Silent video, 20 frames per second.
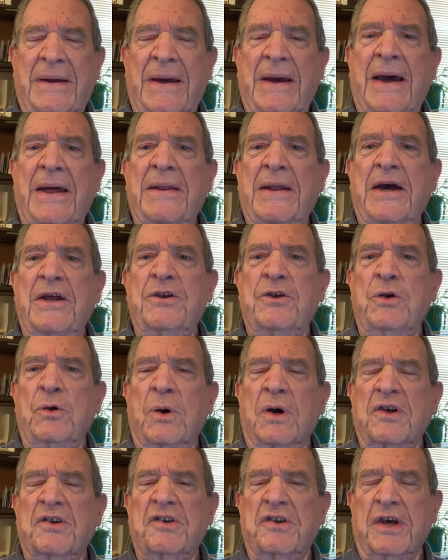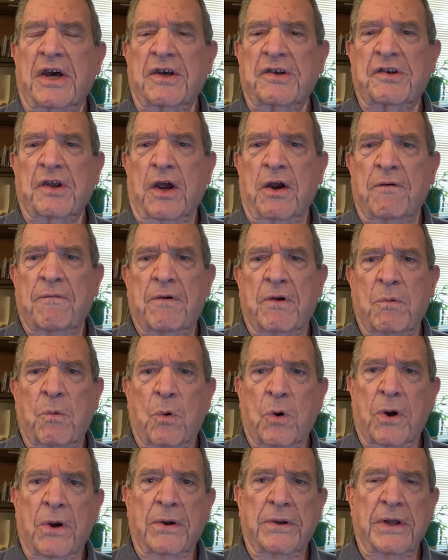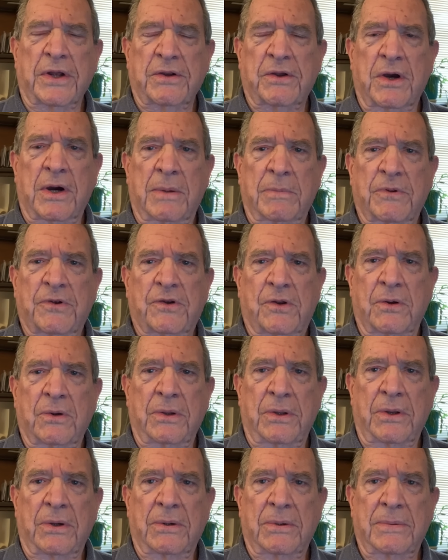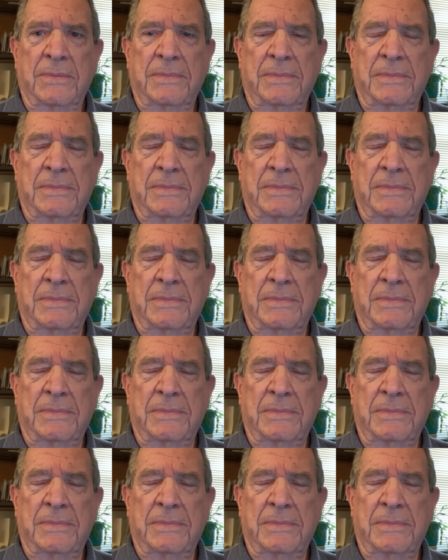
and that you assess every word that comes to you